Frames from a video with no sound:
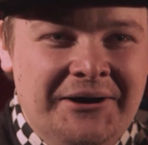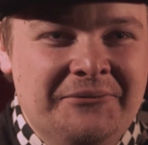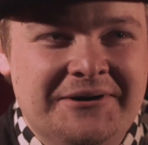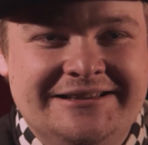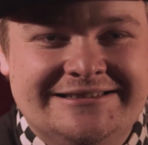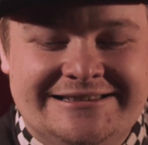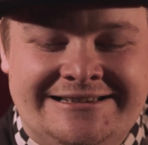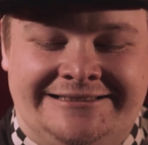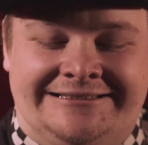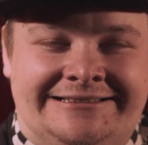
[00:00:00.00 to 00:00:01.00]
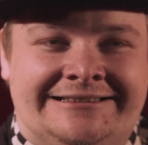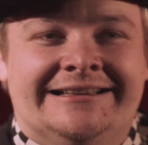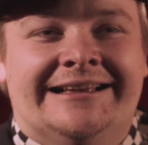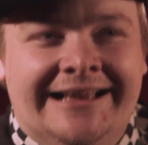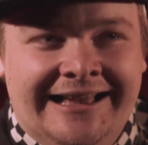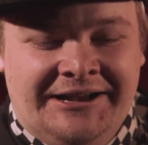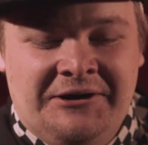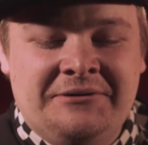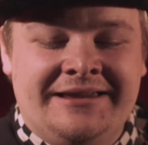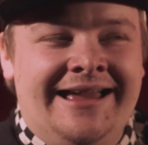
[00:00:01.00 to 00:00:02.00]
what is this?
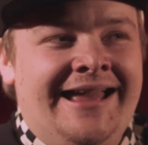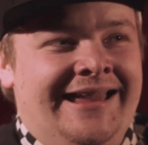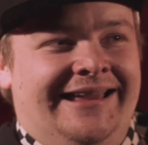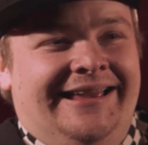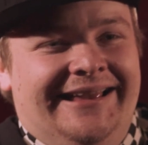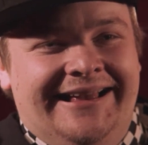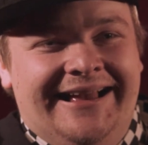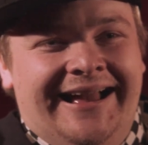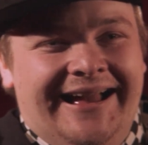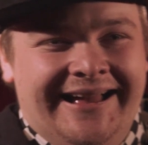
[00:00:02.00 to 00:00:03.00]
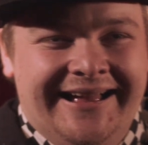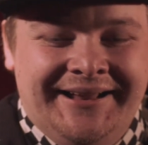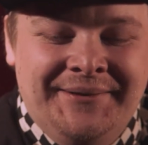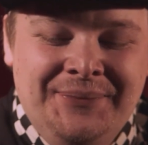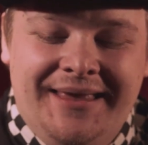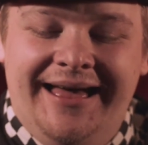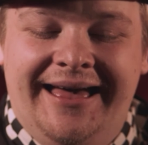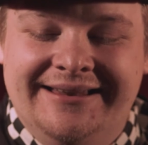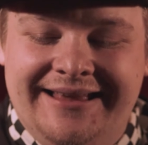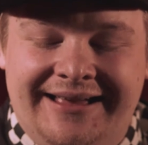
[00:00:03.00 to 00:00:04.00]
Okay,
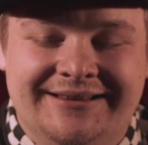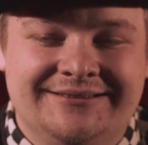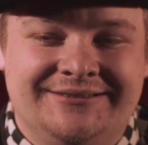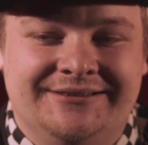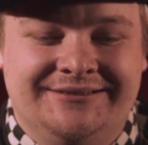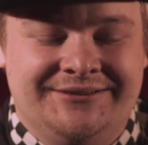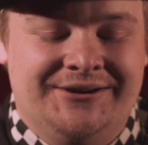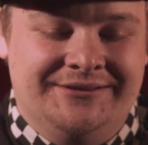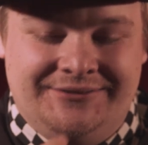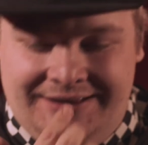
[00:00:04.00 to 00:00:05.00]
and I started